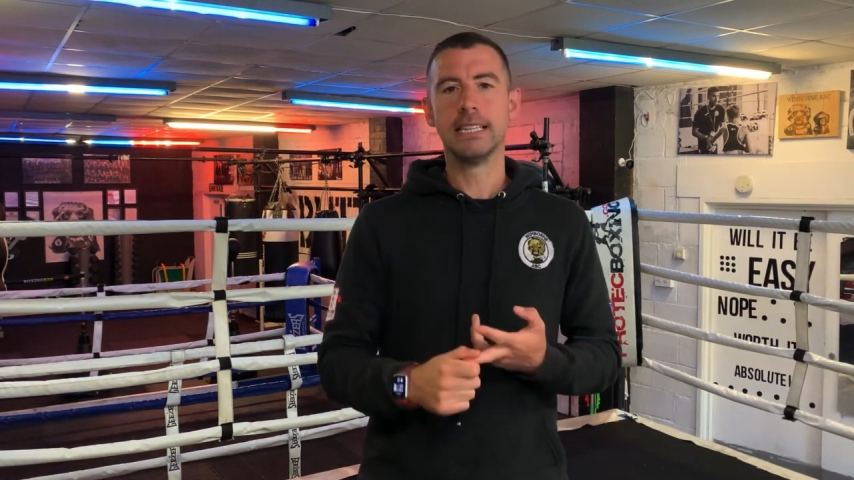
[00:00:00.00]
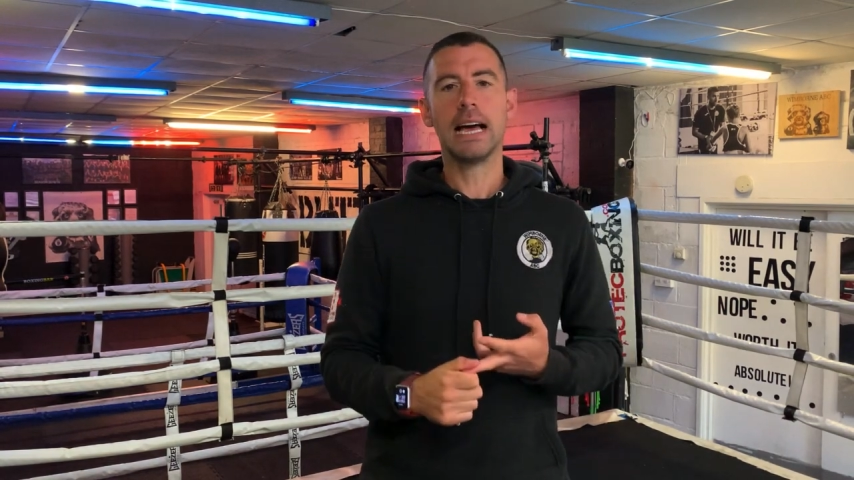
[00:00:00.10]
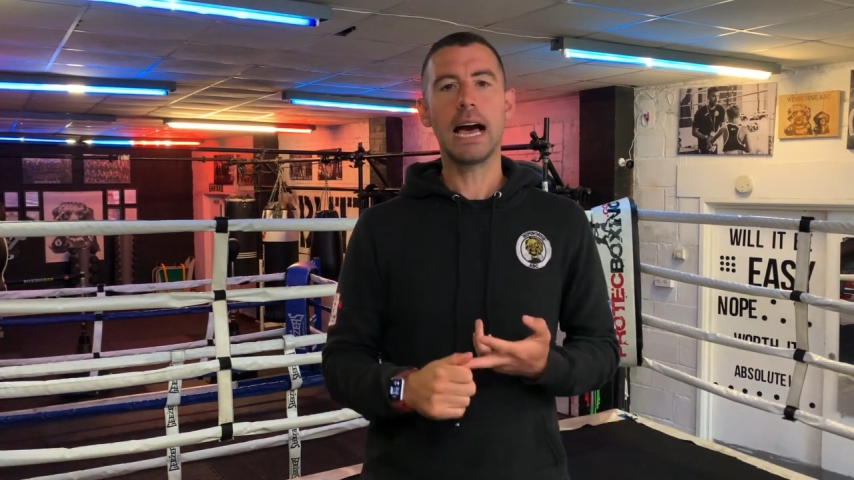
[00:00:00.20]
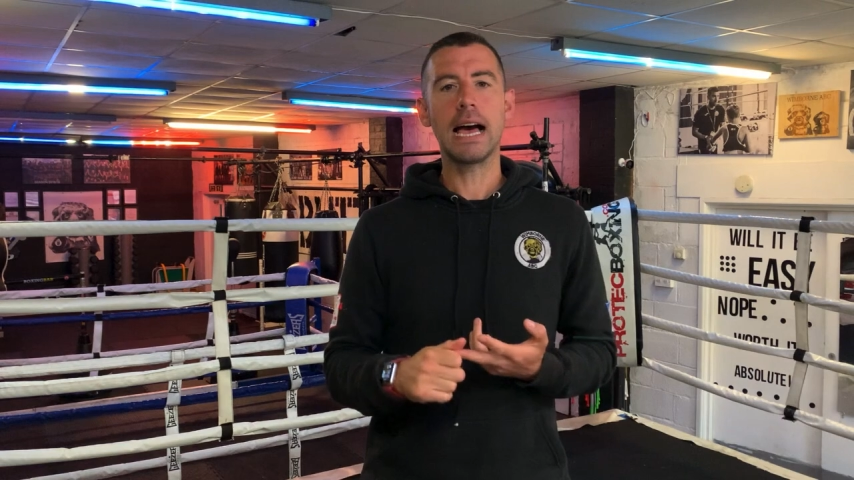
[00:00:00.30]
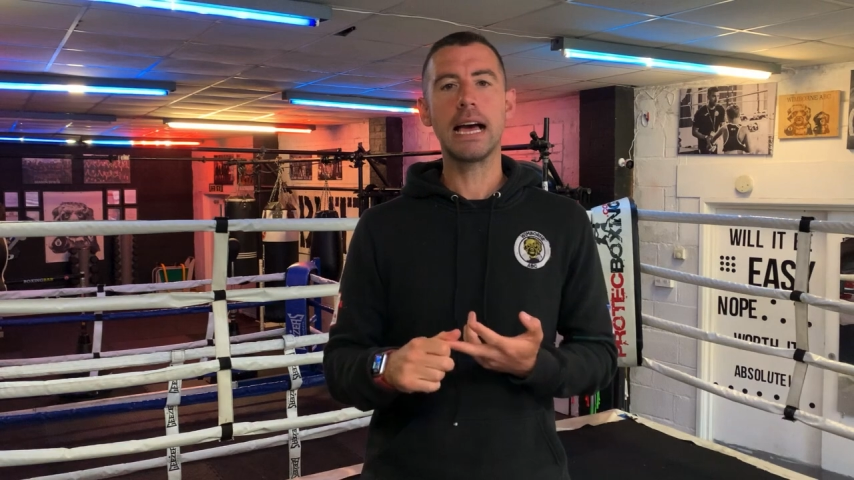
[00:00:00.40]

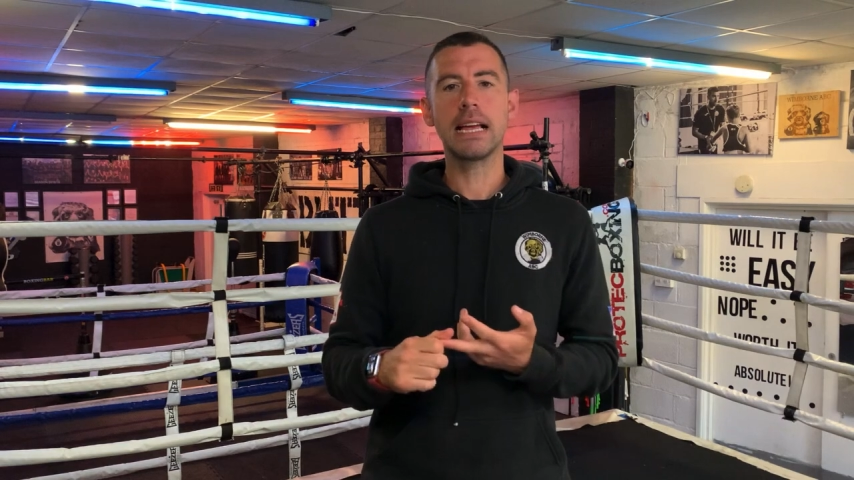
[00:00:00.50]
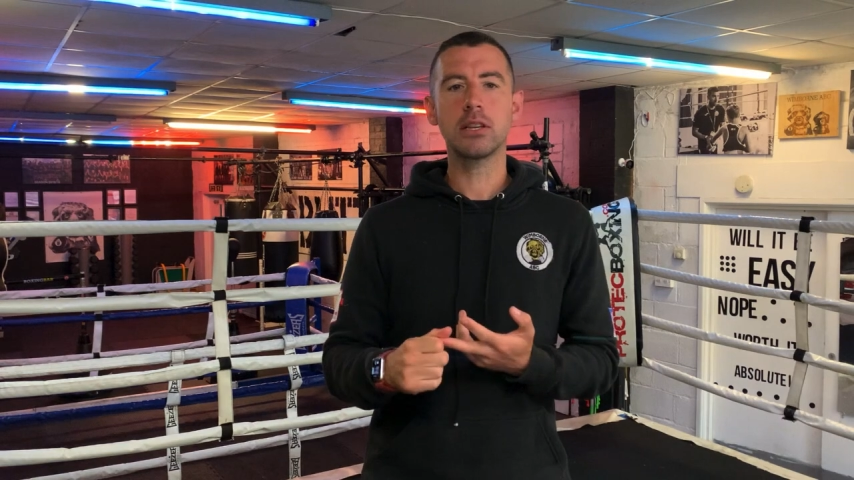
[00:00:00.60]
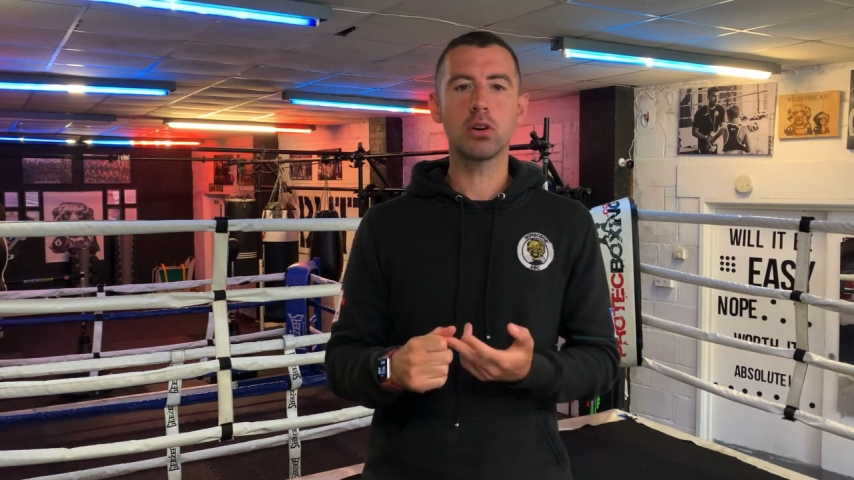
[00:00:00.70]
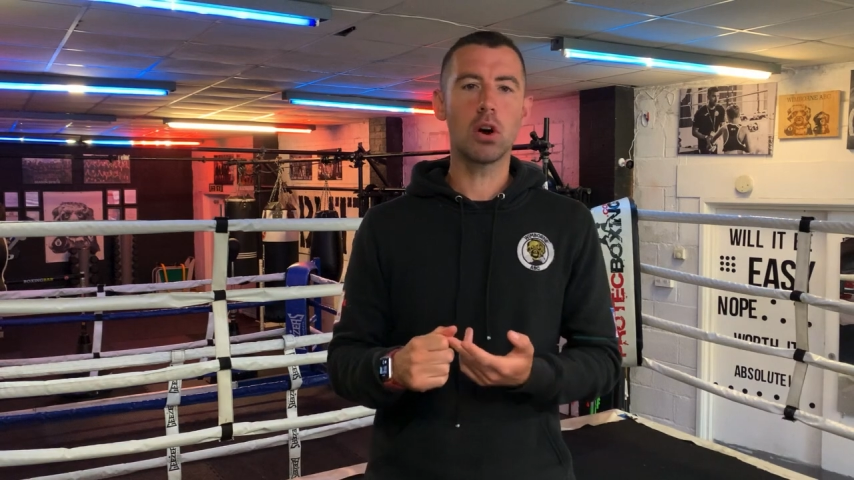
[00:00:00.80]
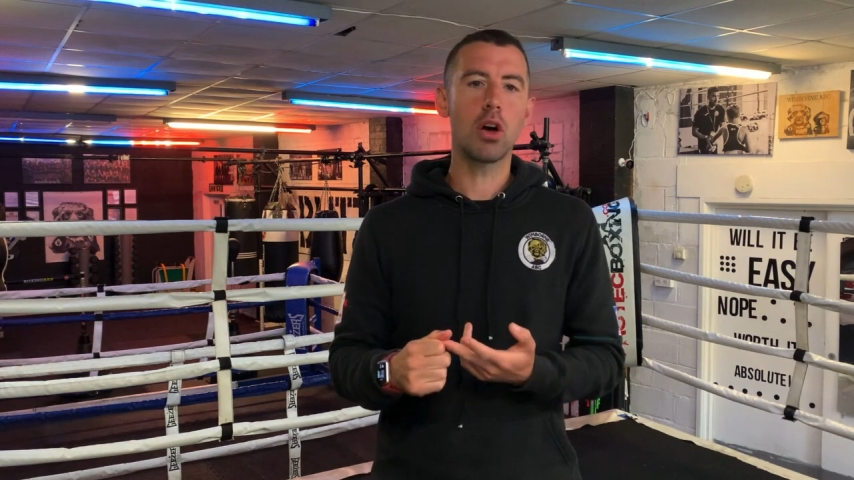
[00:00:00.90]
And
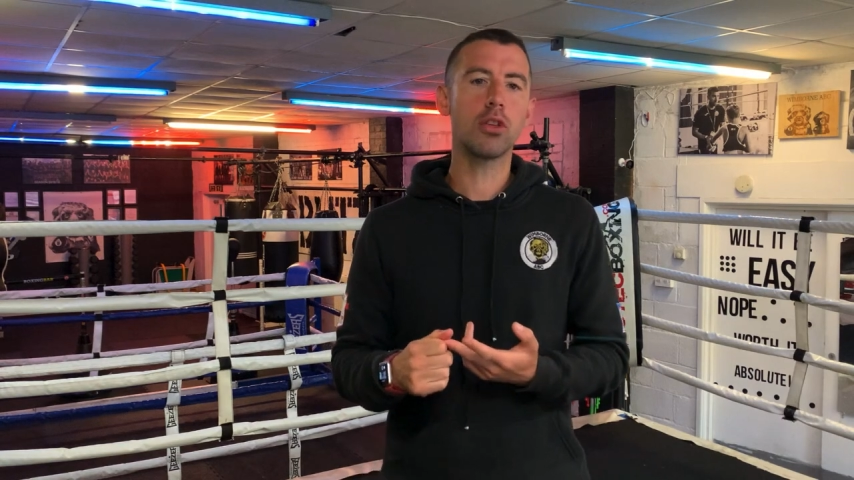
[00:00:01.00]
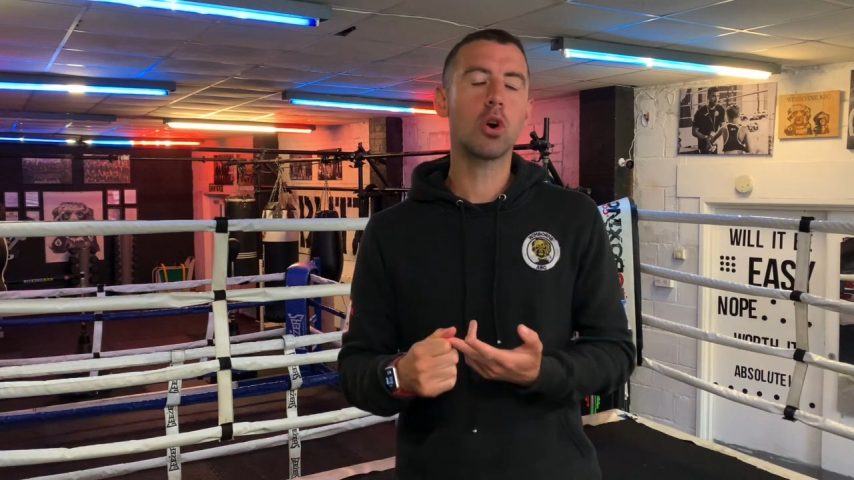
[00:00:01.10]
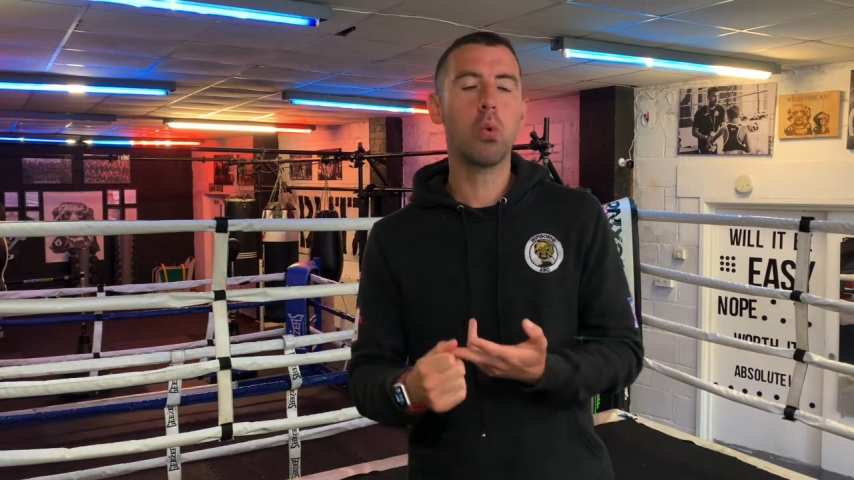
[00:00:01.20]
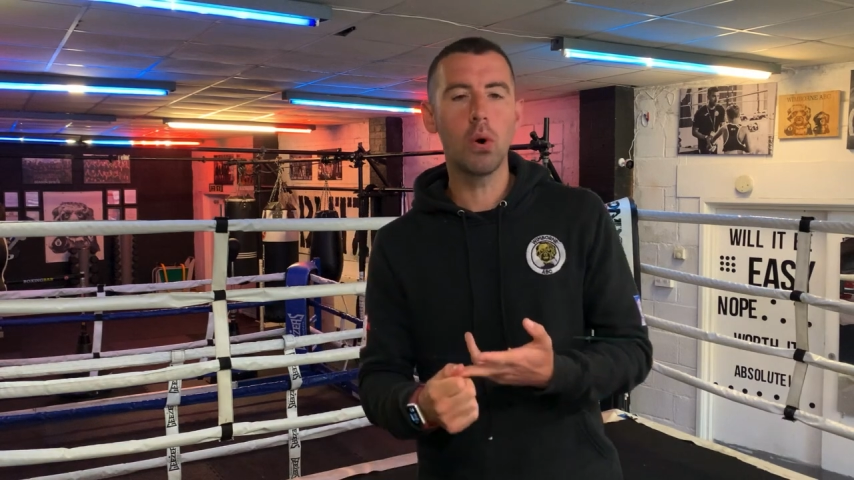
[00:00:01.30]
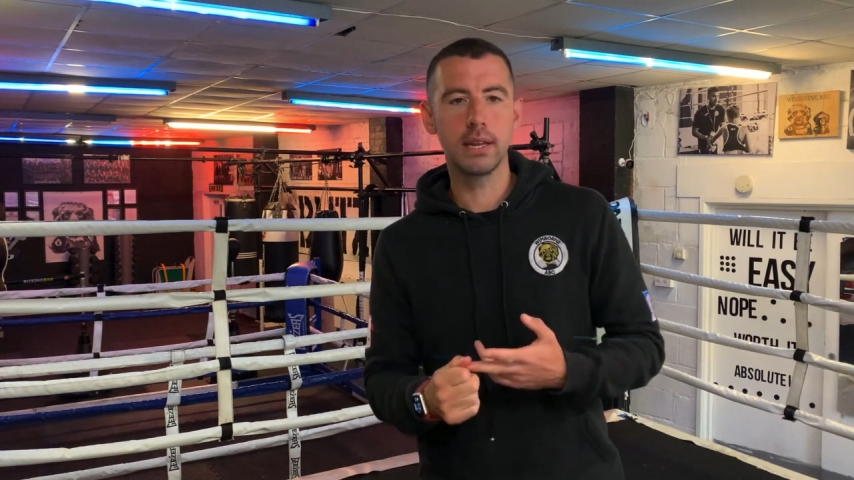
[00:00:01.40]
uh, the
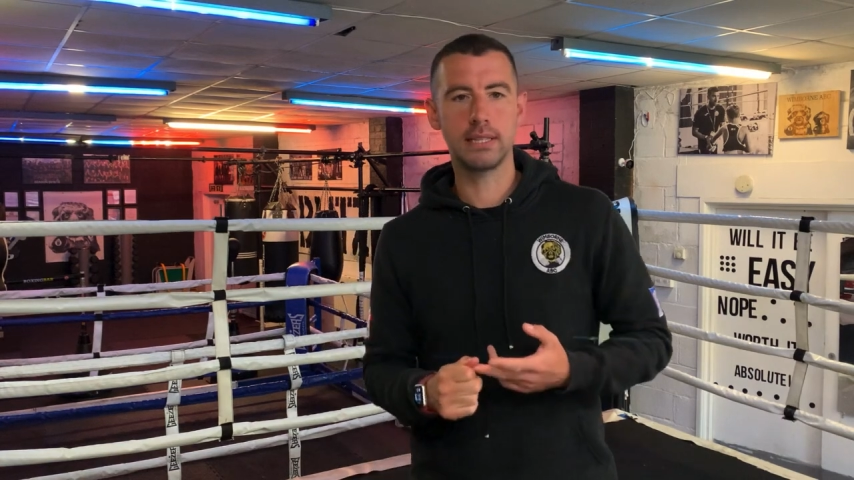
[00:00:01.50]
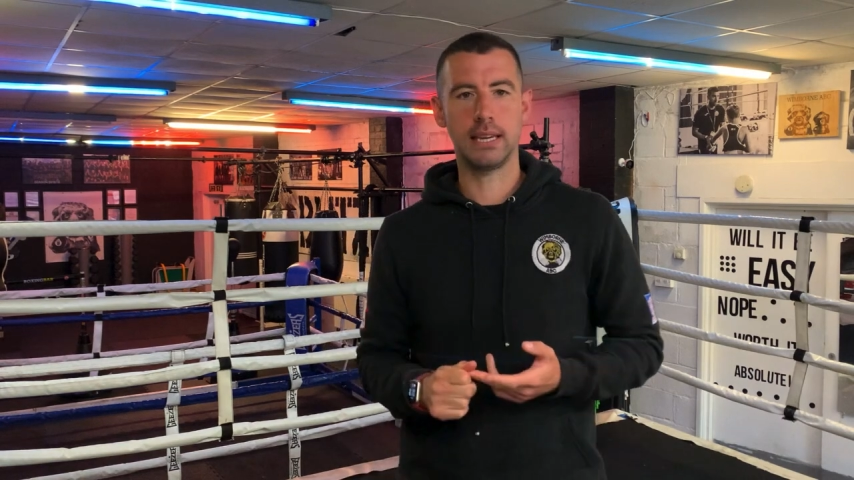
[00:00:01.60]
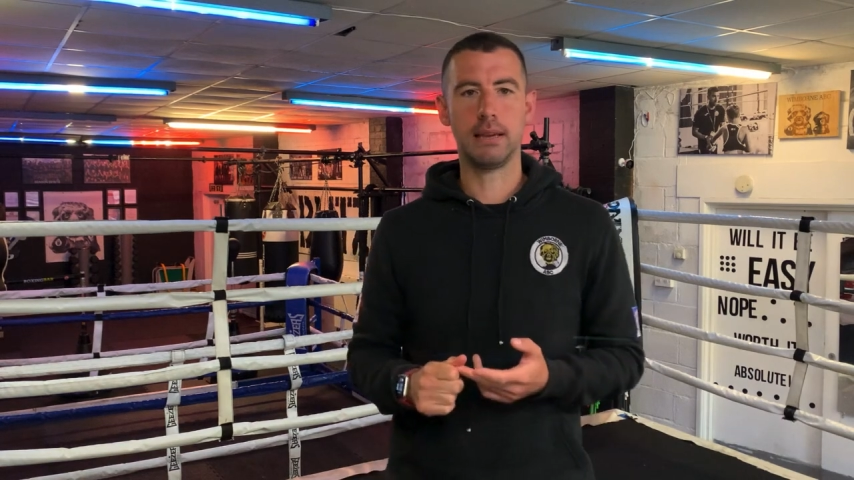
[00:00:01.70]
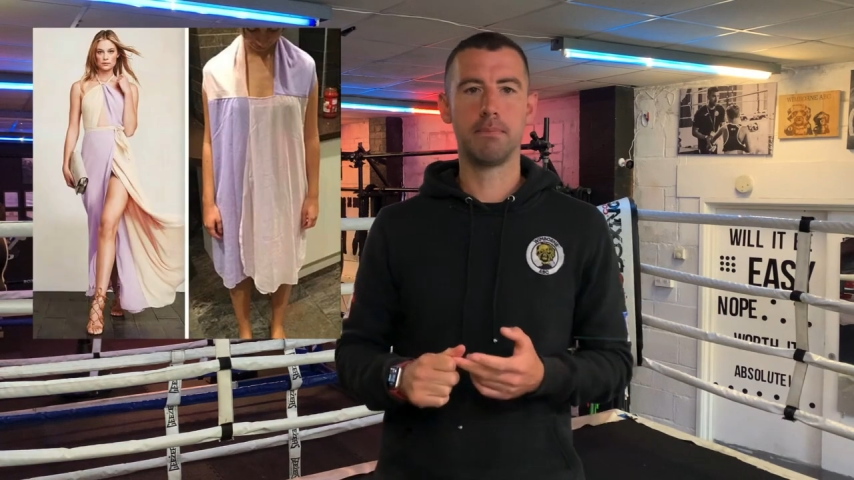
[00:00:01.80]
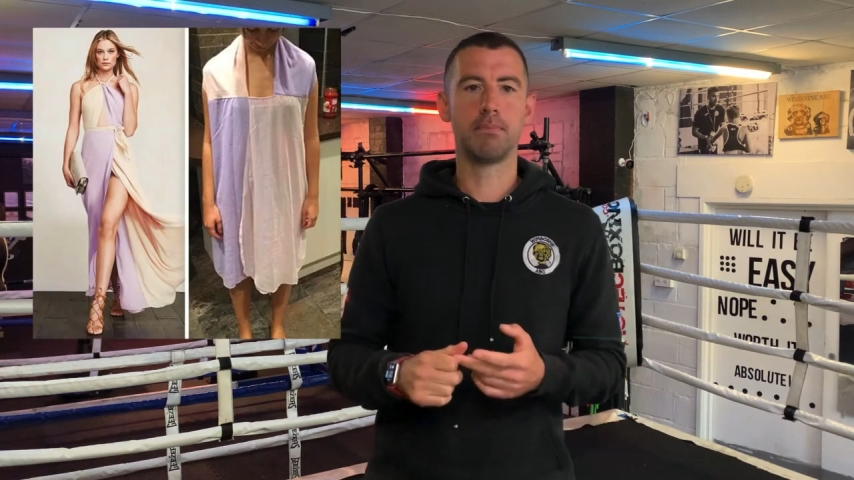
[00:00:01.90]

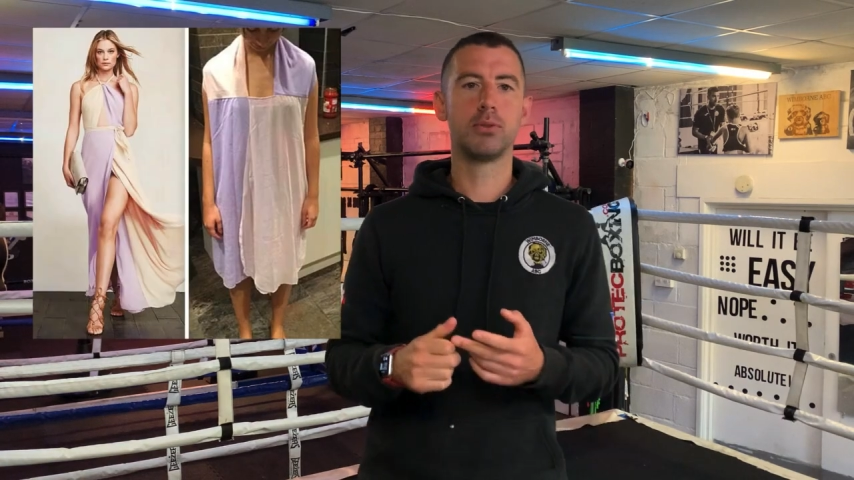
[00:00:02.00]
quality,